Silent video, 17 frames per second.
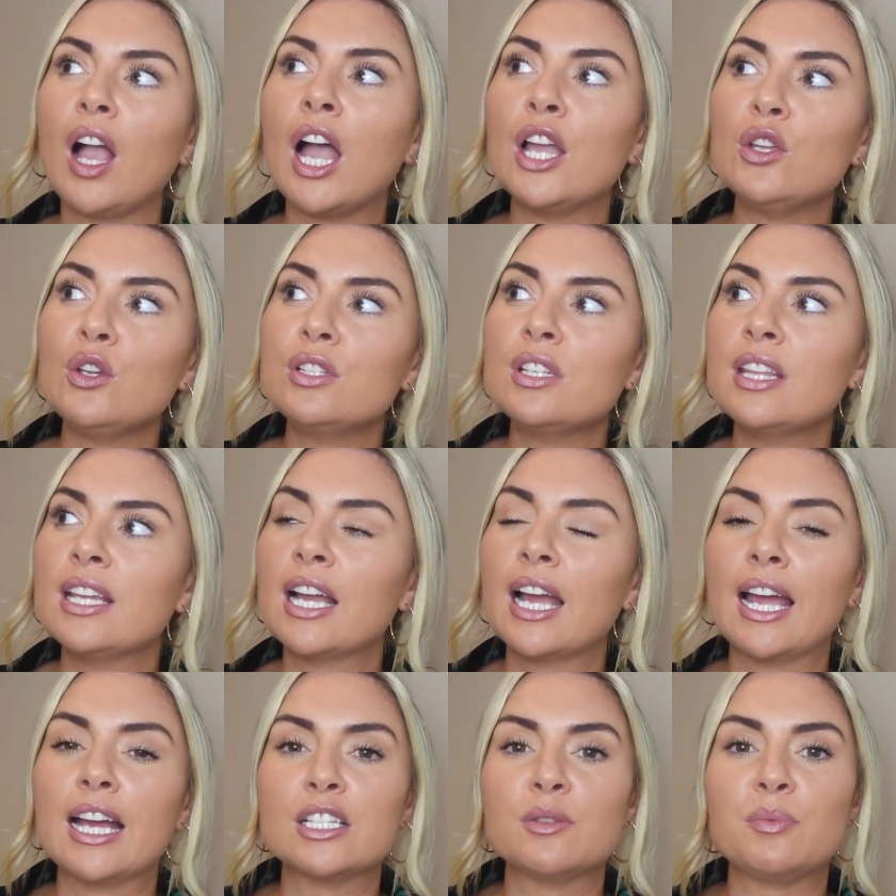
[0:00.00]
I used to think
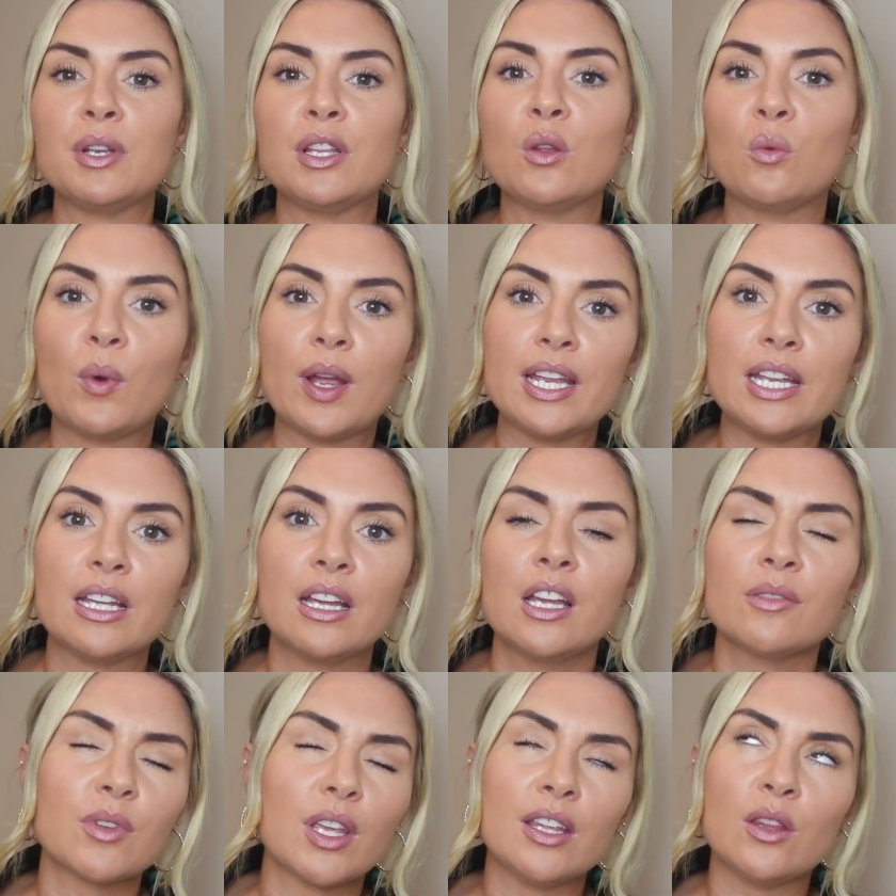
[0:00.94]
I had to be in the weight
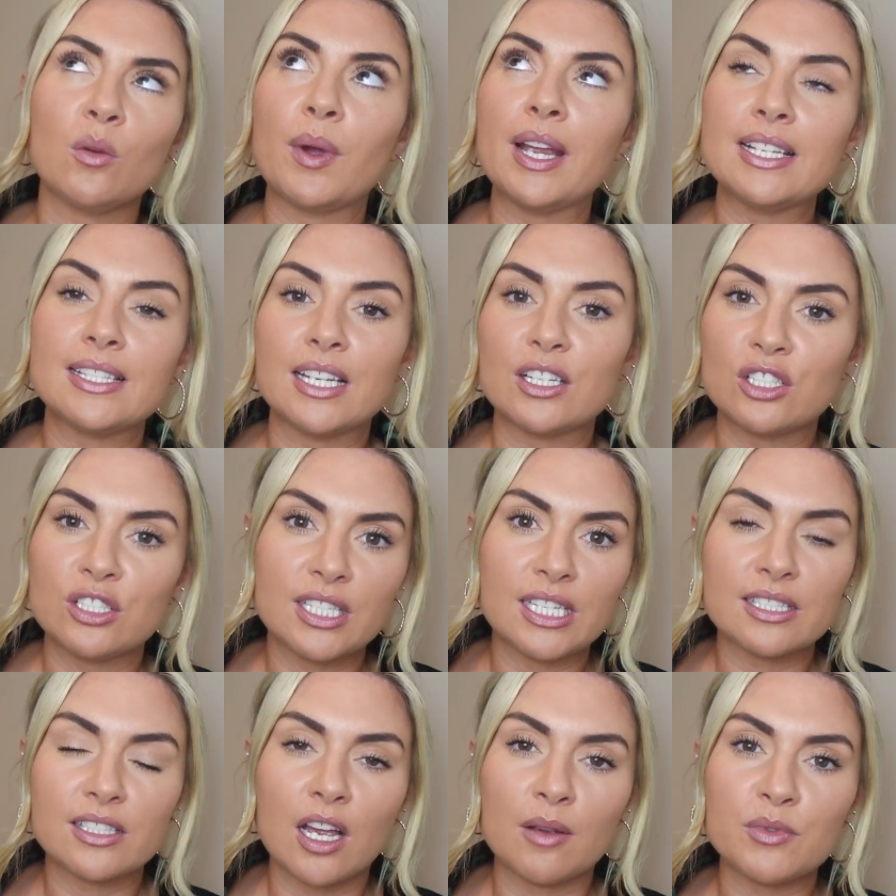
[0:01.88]
section
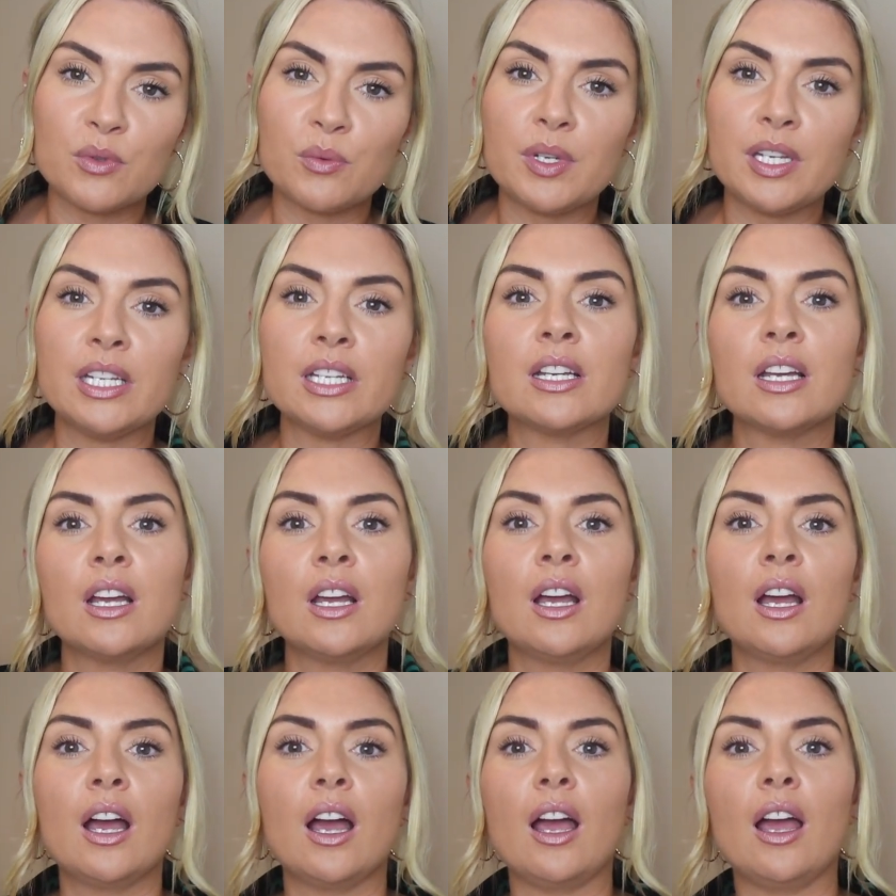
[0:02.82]
6 times a week,
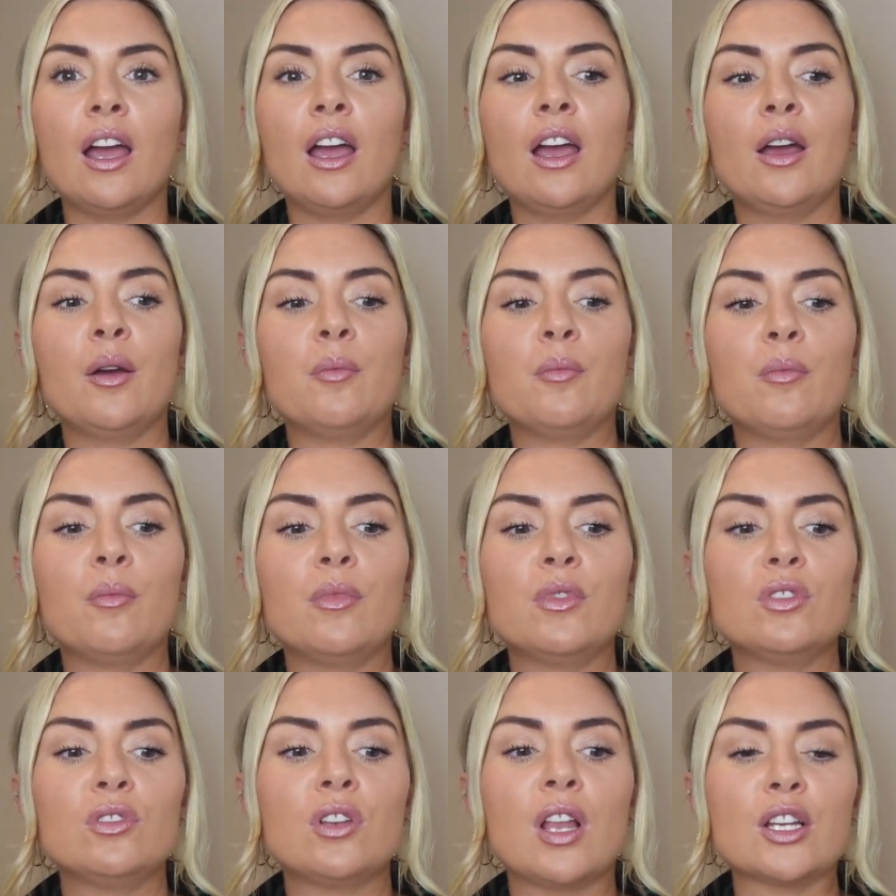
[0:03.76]

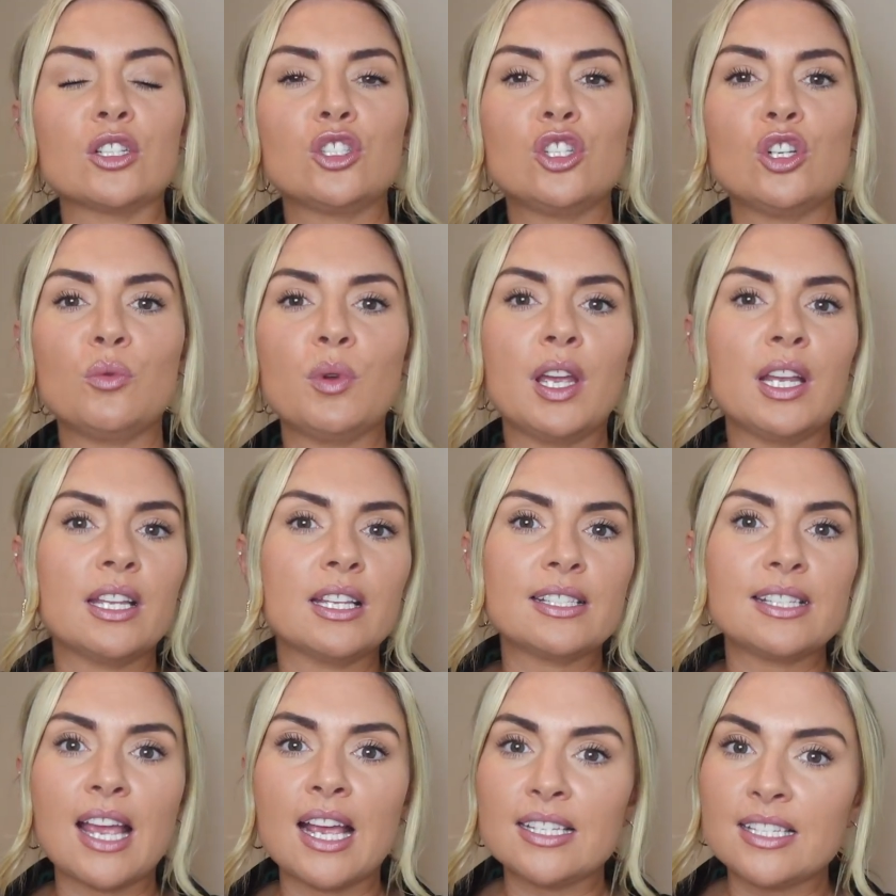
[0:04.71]
like doing the
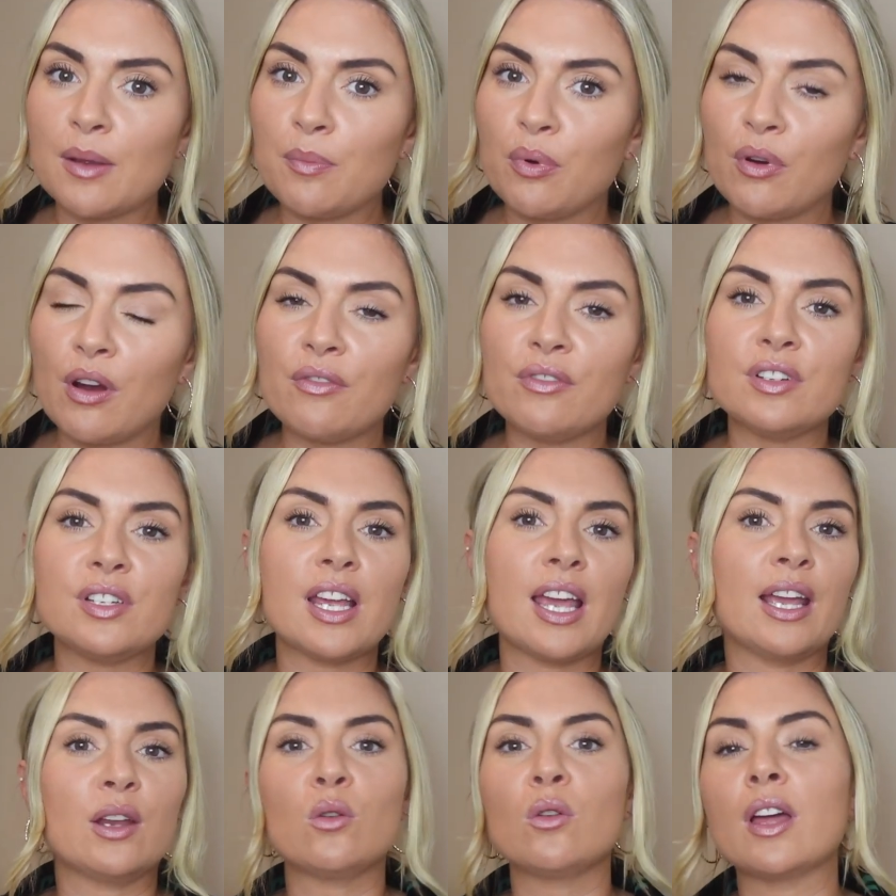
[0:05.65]
stair stepper every
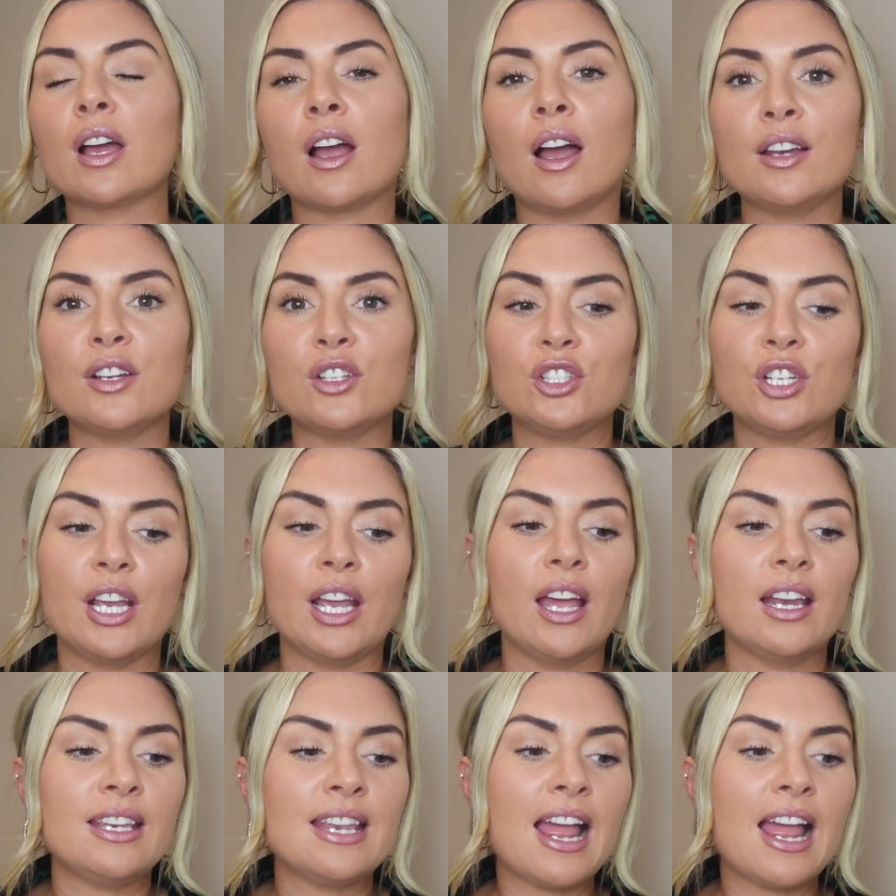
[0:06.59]
day and all that kind of shit.